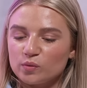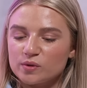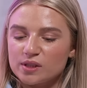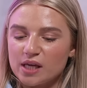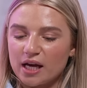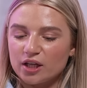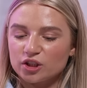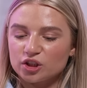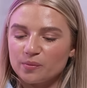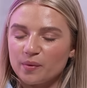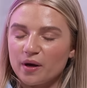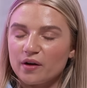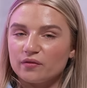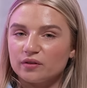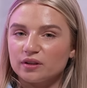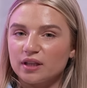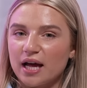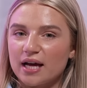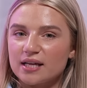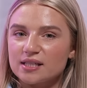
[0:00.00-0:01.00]
was actually a bit of
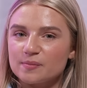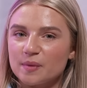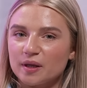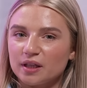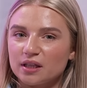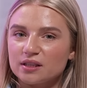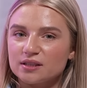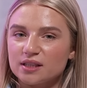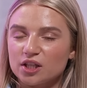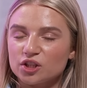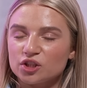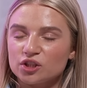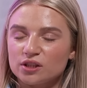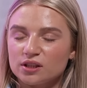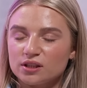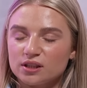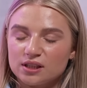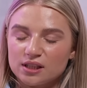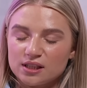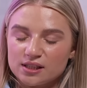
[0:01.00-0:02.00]
a last minute addition
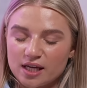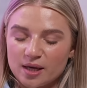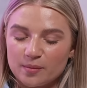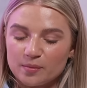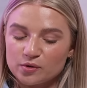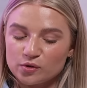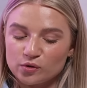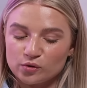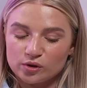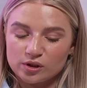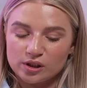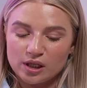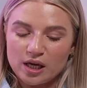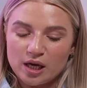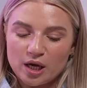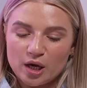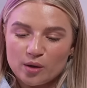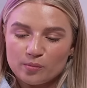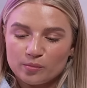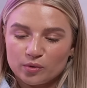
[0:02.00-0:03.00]
to today's episode.
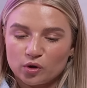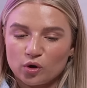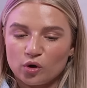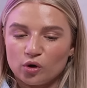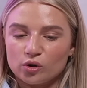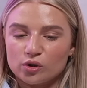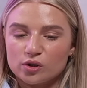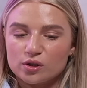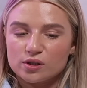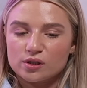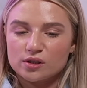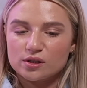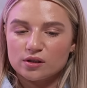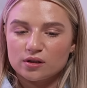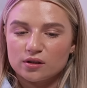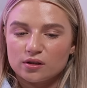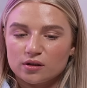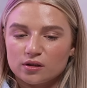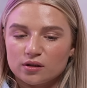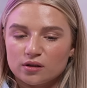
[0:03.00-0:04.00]
Yeah. Because
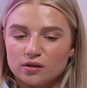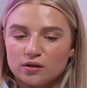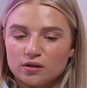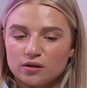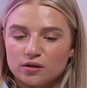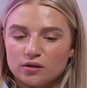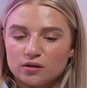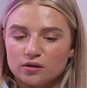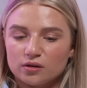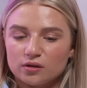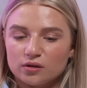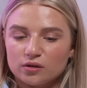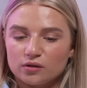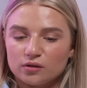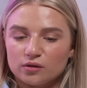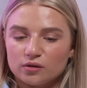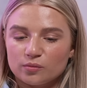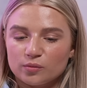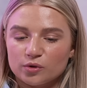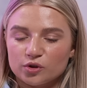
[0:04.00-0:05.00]

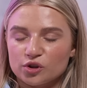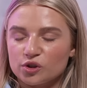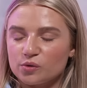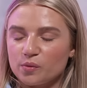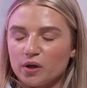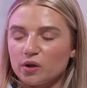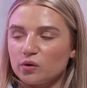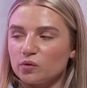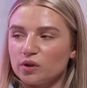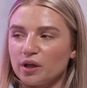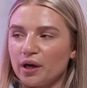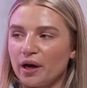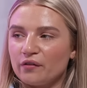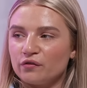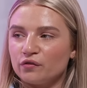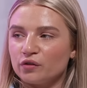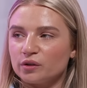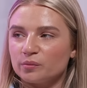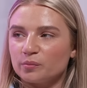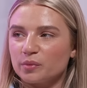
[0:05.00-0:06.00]
we just weren't going to
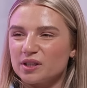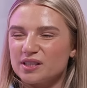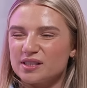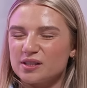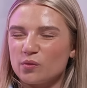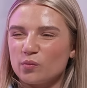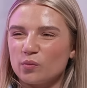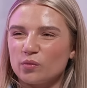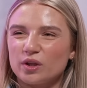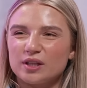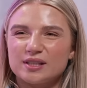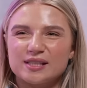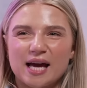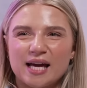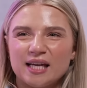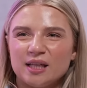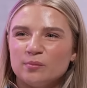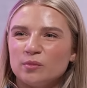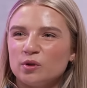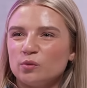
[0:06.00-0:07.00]
have one because the
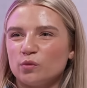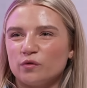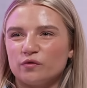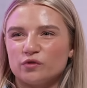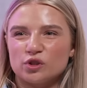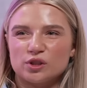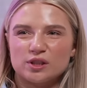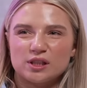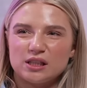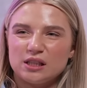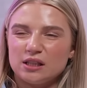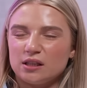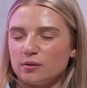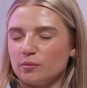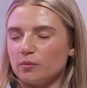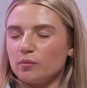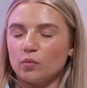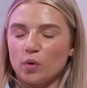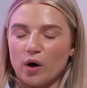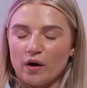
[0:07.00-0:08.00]
timing we've just
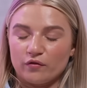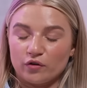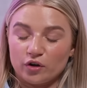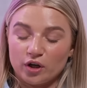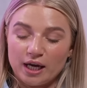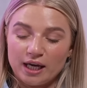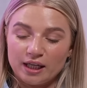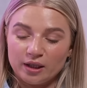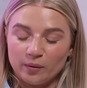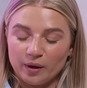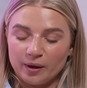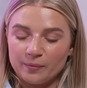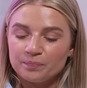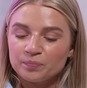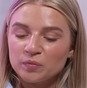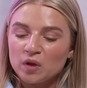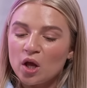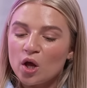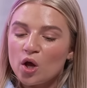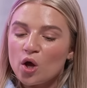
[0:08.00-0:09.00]
eaten whatever. Anyway,
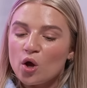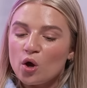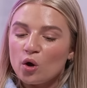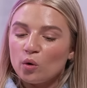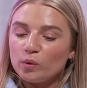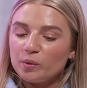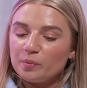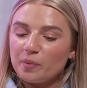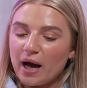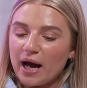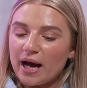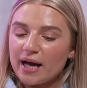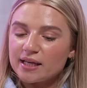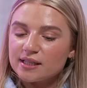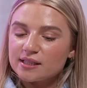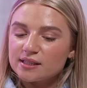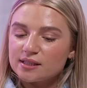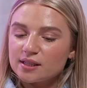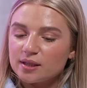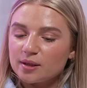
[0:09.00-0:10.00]
we
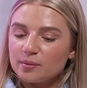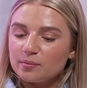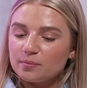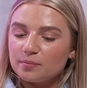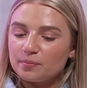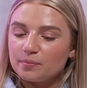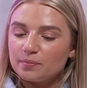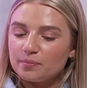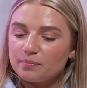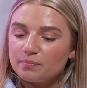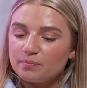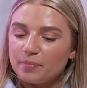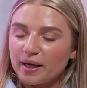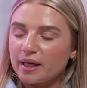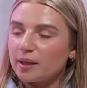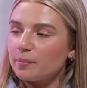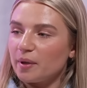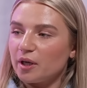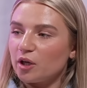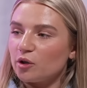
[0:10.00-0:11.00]
passed
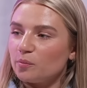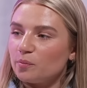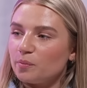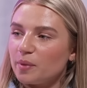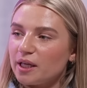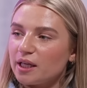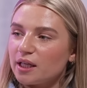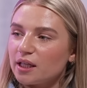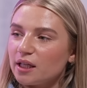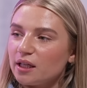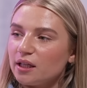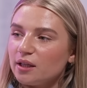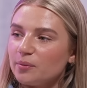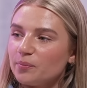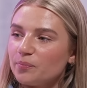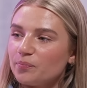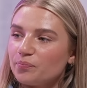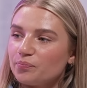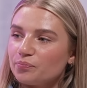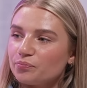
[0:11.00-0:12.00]
Big Bear Bakery.
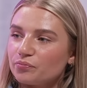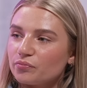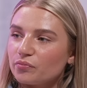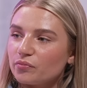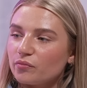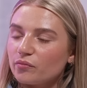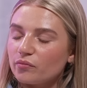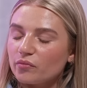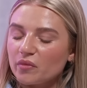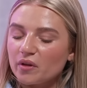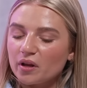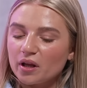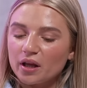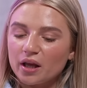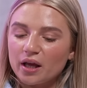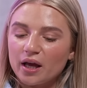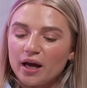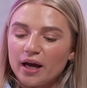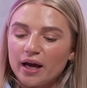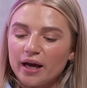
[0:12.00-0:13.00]
Yep.
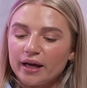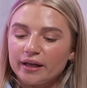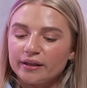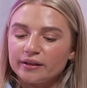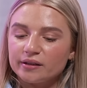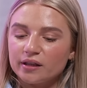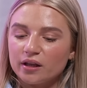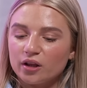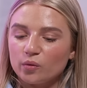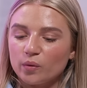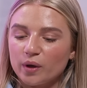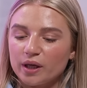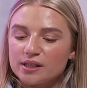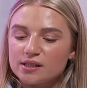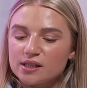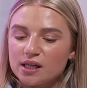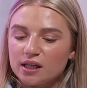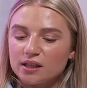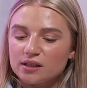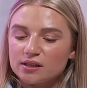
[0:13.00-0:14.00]
In the
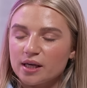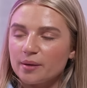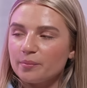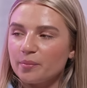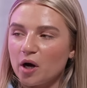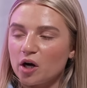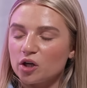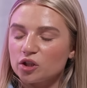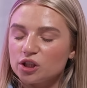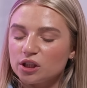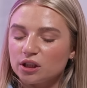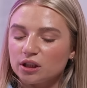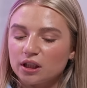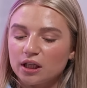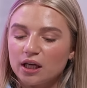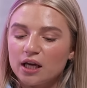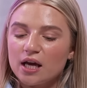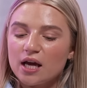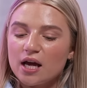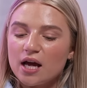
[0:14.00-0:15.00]
West End in
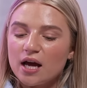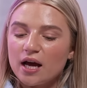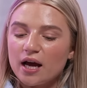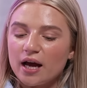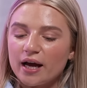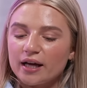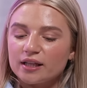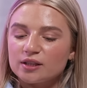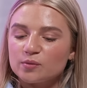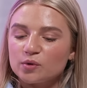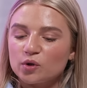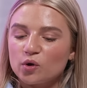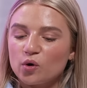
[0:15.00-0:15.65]
Partick, and we